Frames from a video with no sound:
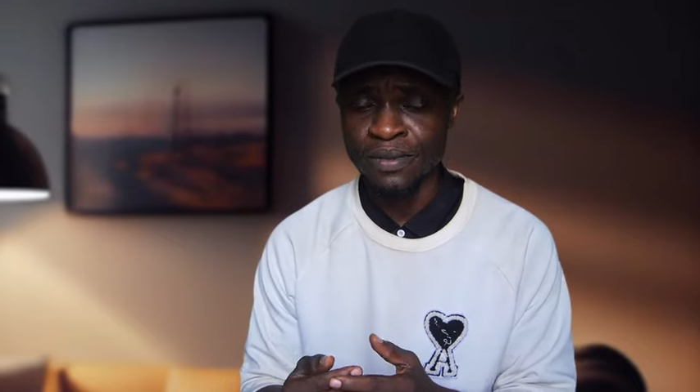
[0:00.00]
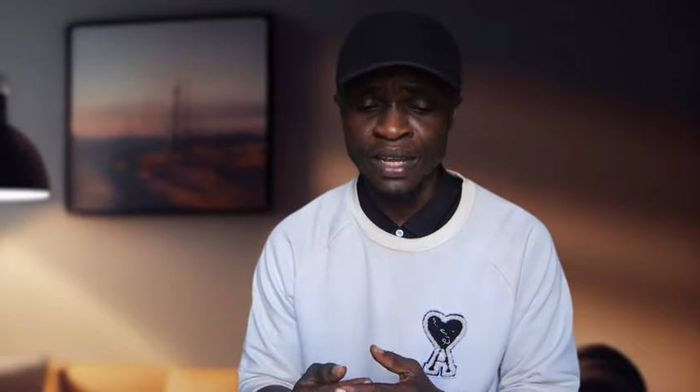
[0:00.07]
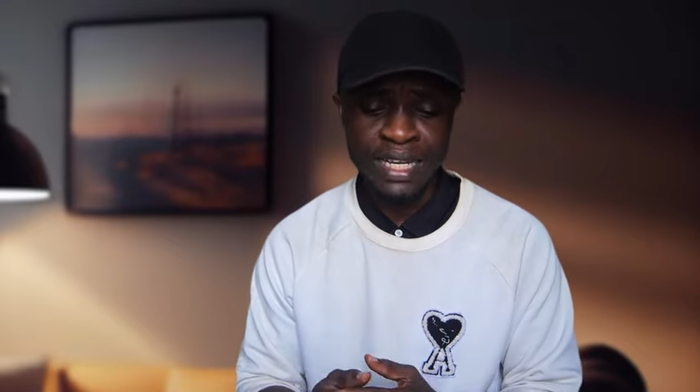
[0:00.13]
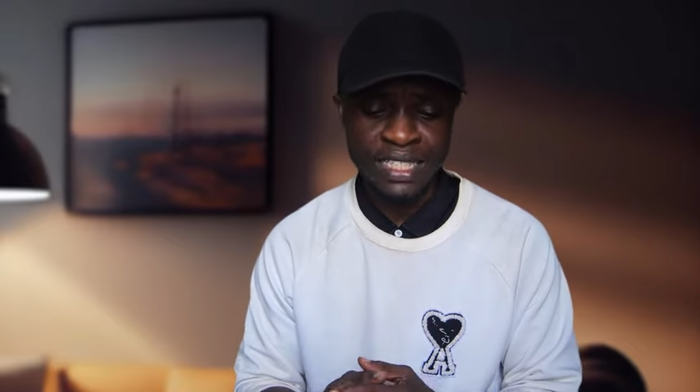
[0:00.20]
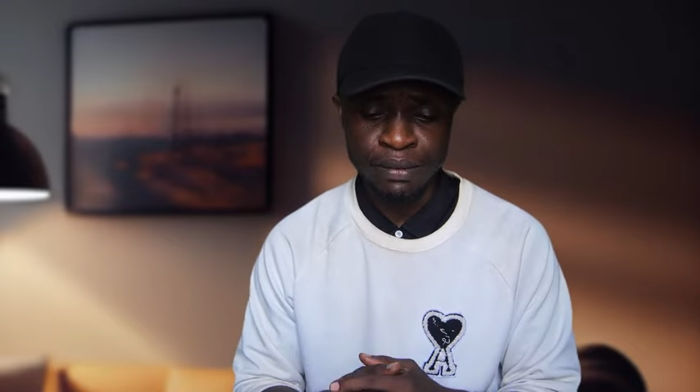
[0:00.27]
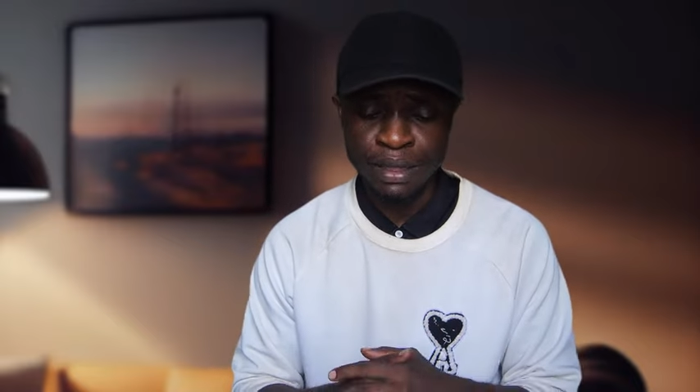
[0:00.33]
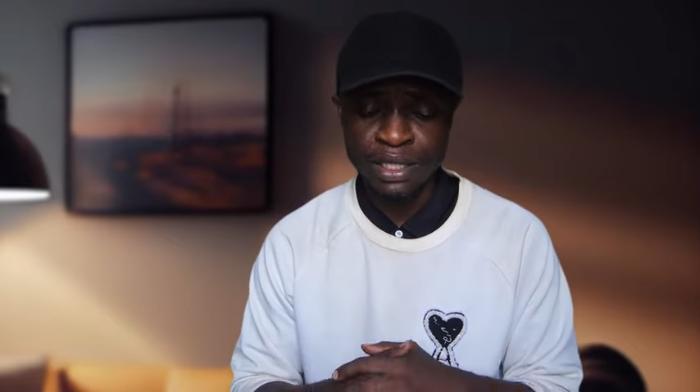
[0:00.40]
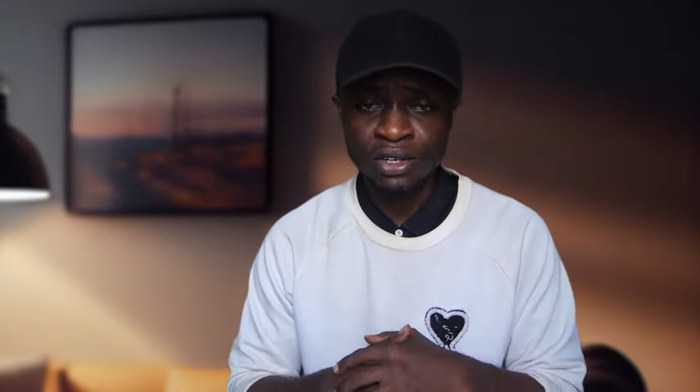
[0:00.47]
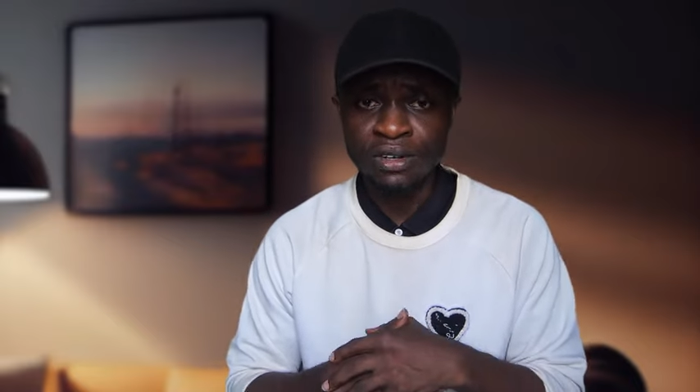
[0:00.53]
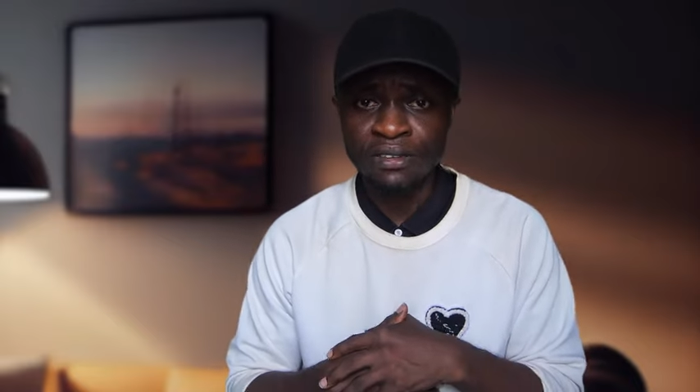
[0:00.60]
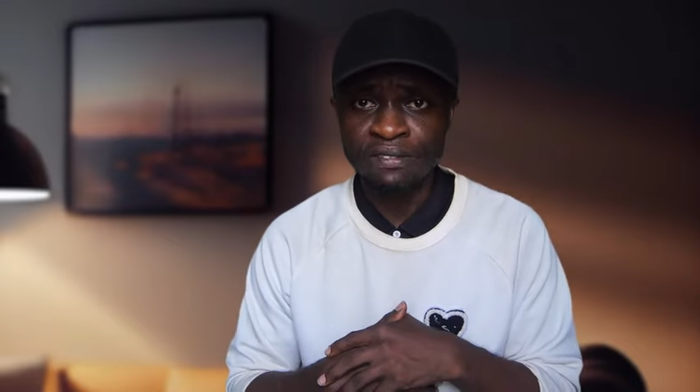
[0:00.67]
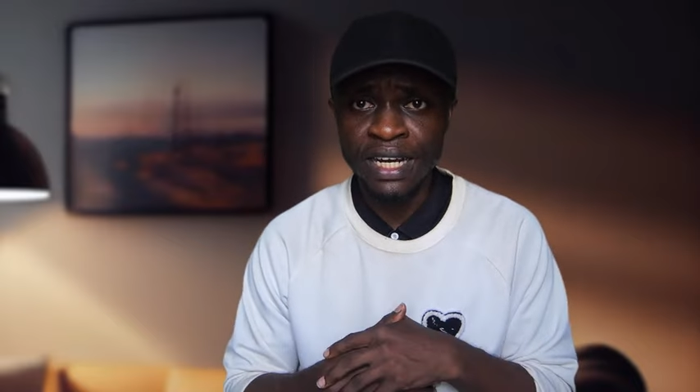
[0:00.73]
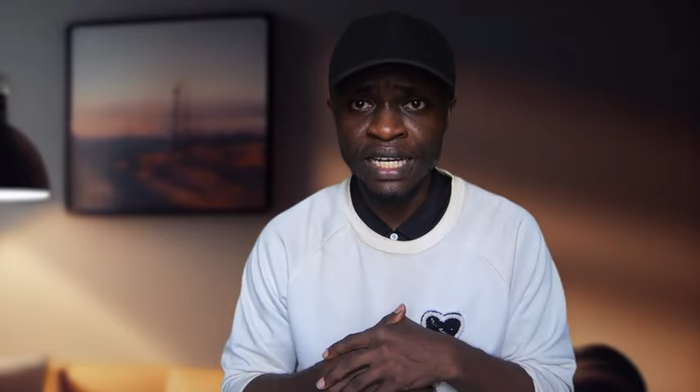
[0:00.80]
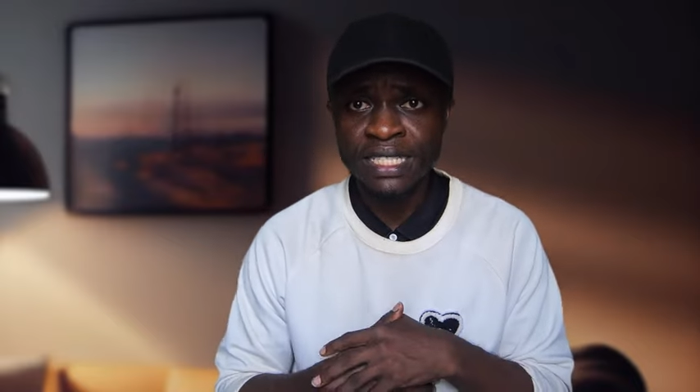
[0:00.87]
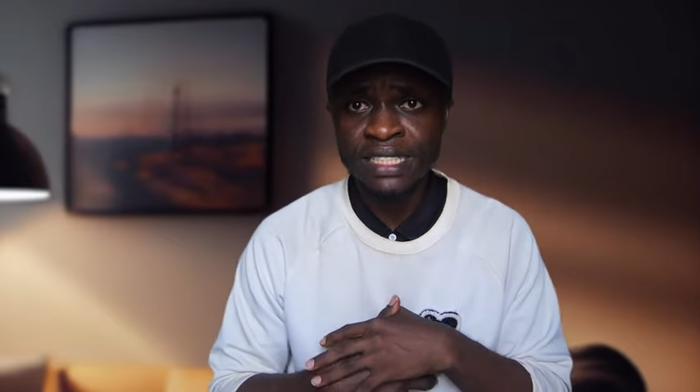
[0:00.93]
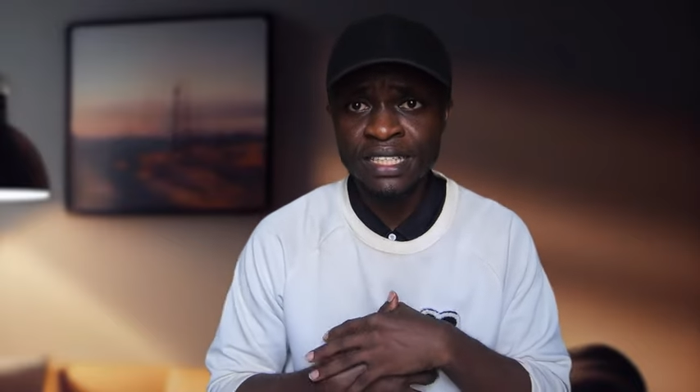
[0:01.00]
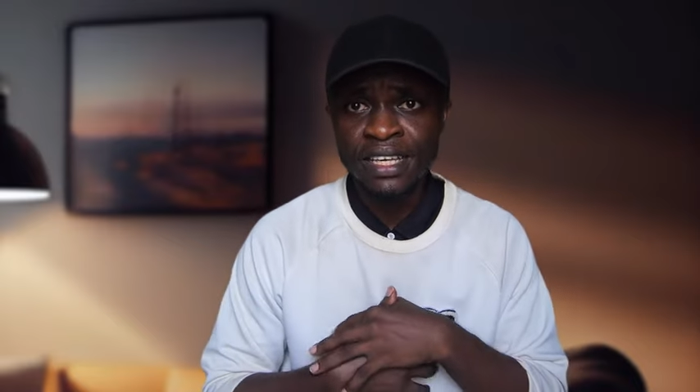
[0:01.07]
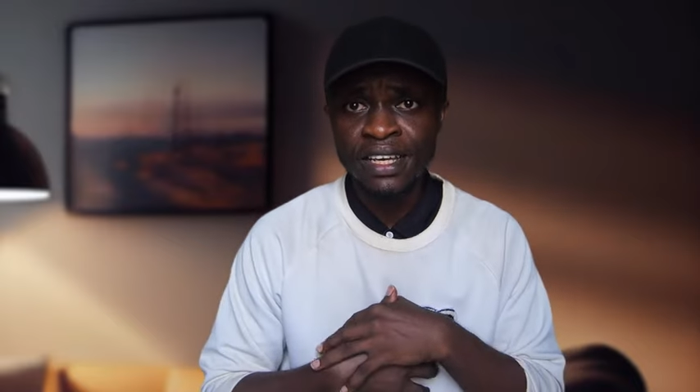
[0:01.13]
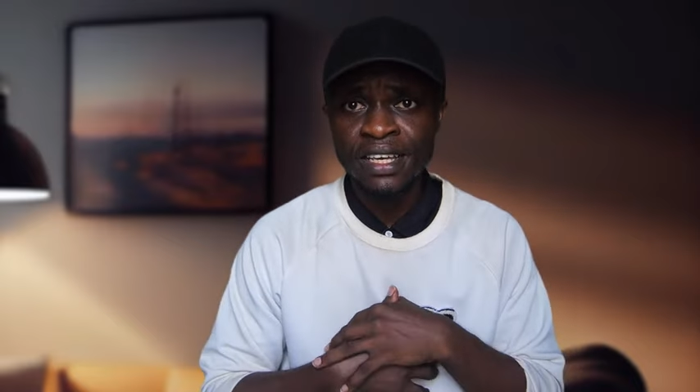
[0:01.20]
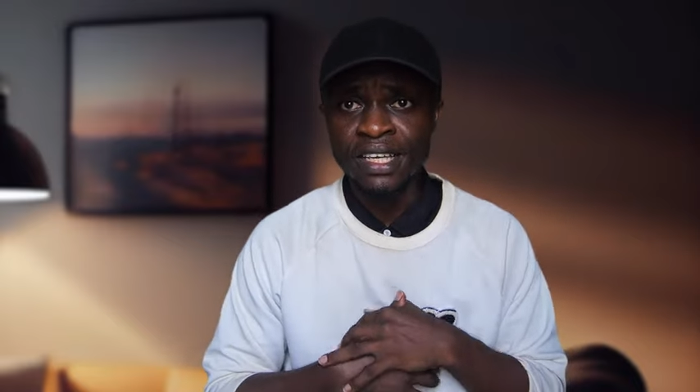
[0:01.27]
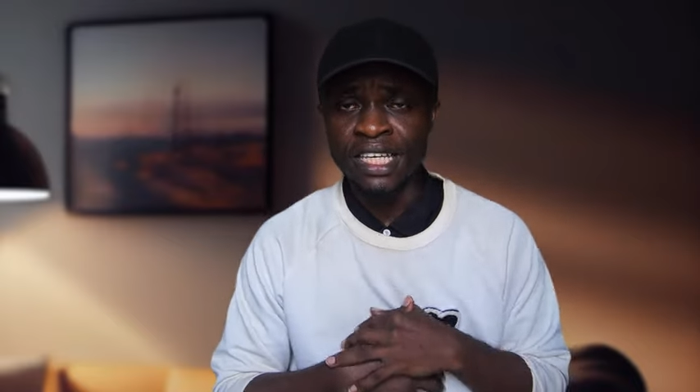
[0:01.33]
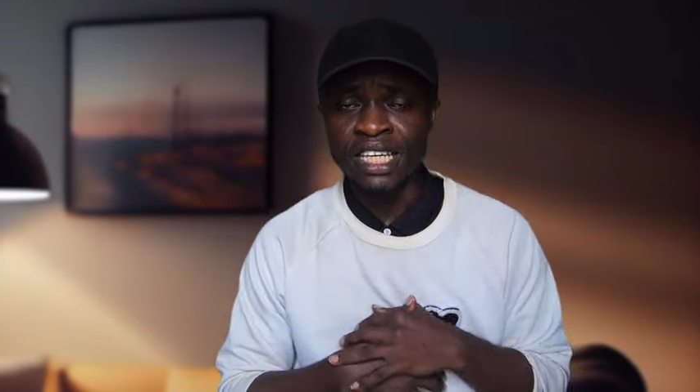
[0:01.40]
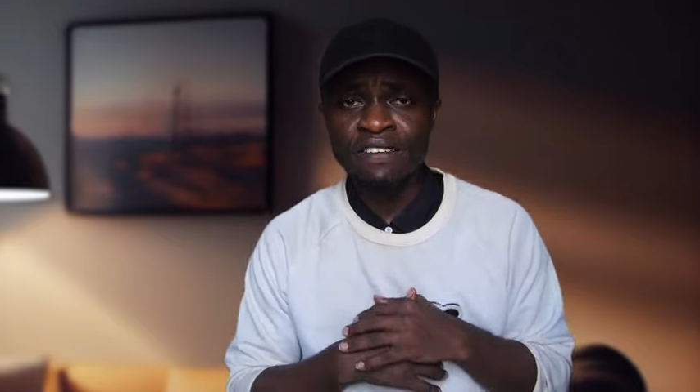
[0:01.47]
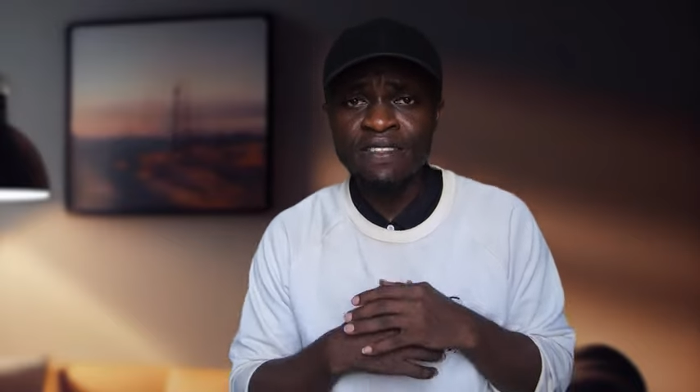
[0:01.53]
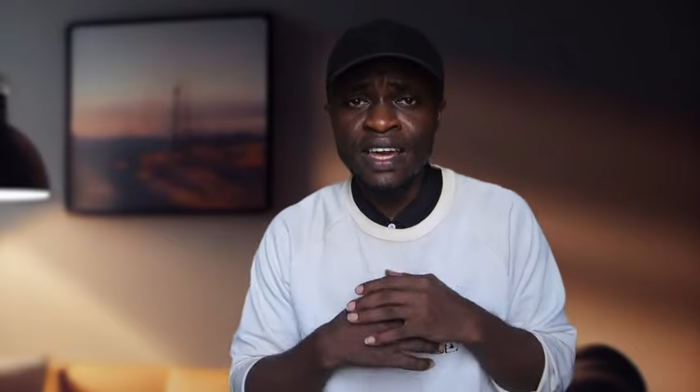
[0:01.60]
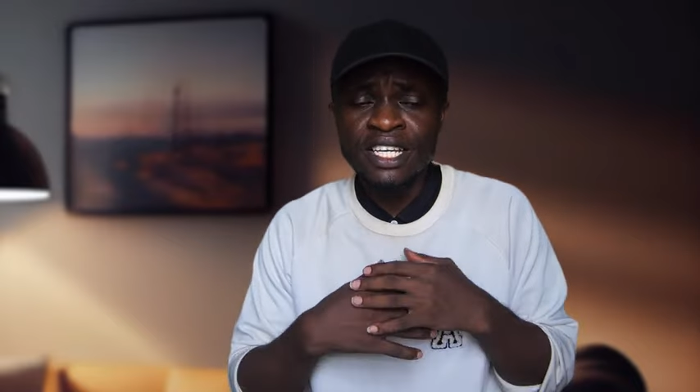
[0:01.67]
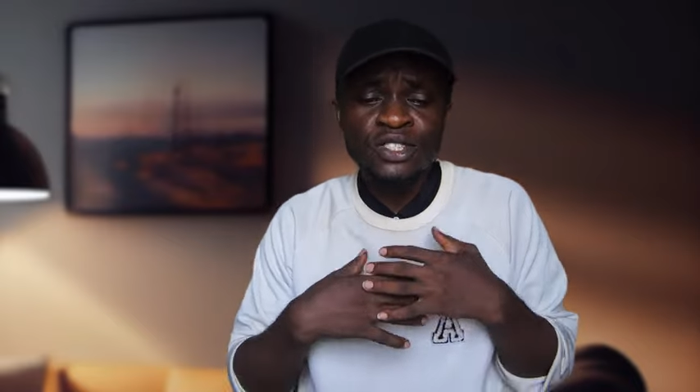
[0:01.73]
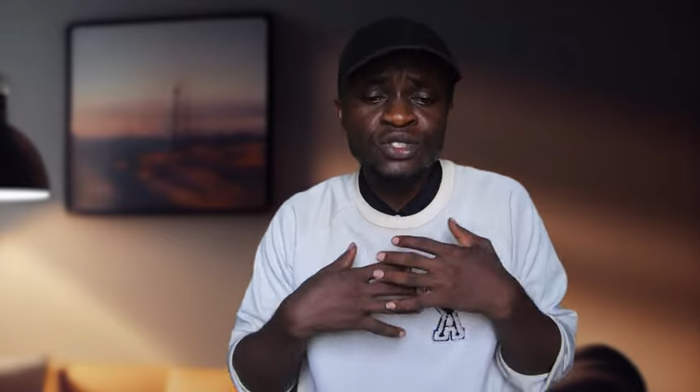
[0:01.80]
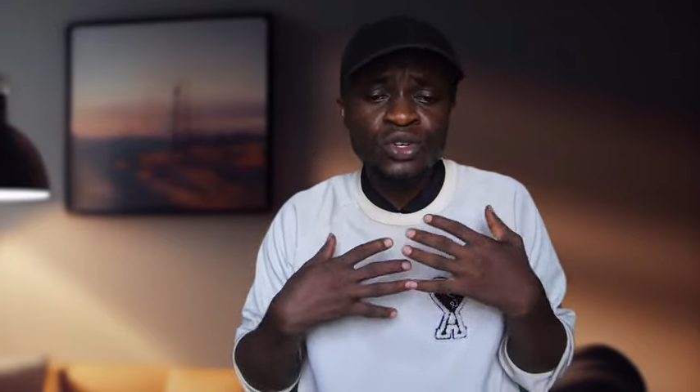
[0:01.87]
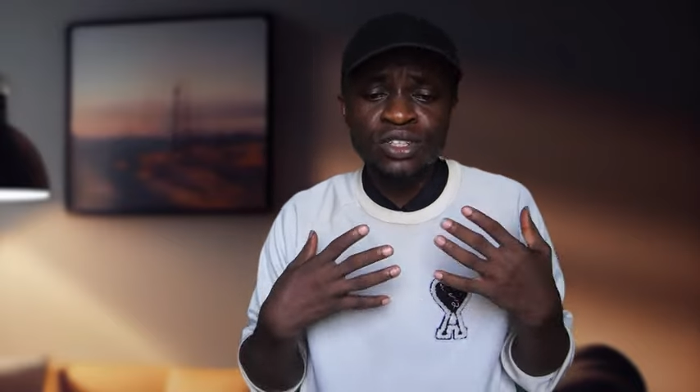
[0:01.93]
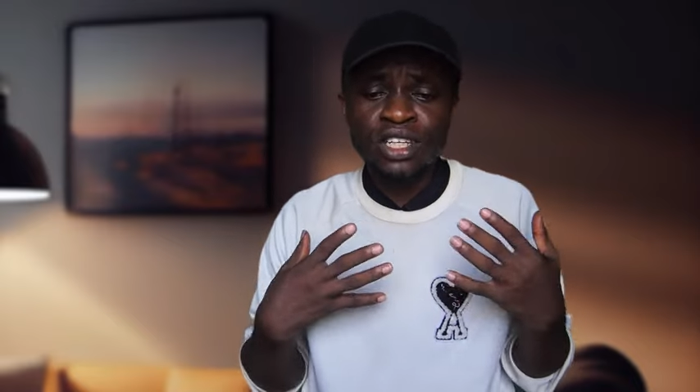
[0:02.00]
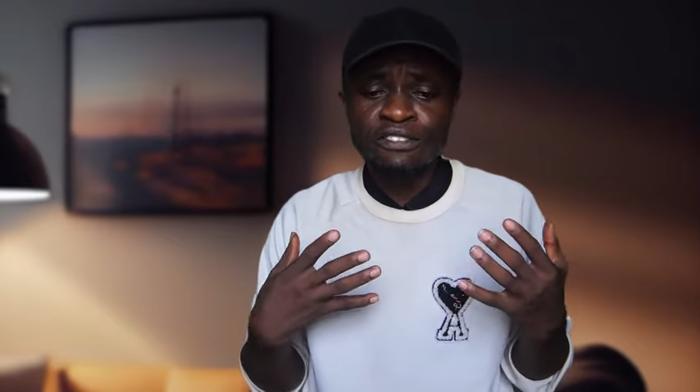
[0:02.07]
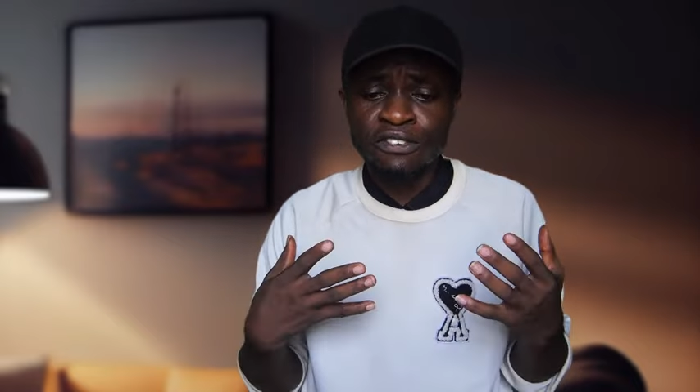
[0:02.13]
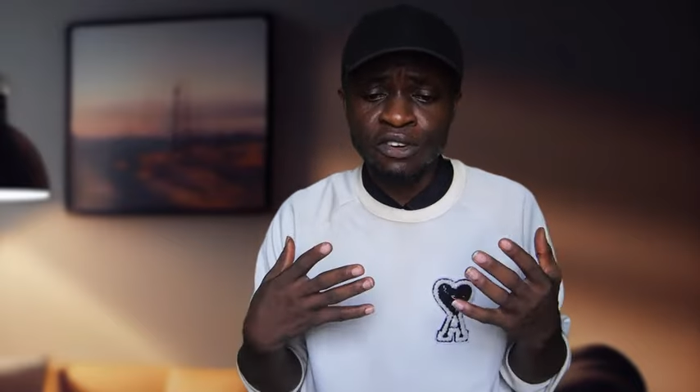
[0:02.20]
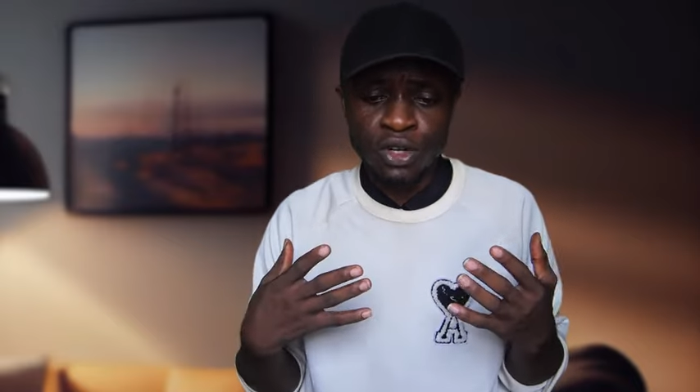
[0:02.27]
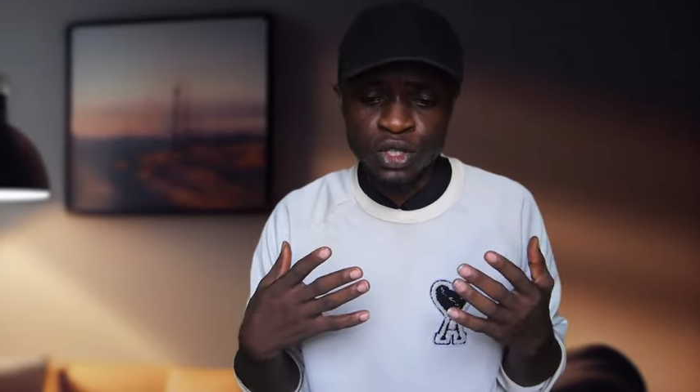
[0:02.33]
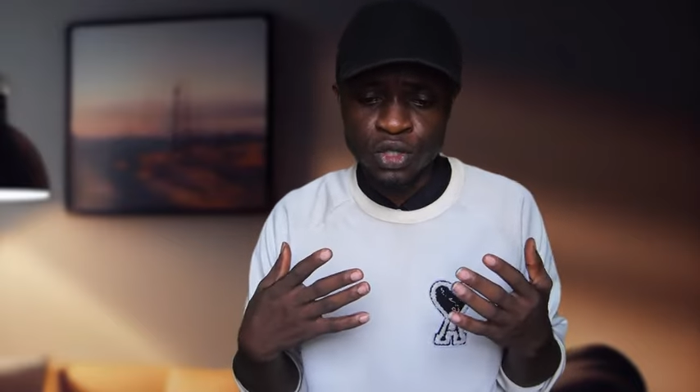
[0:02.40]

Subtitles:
As a matter of fact, if there is no need for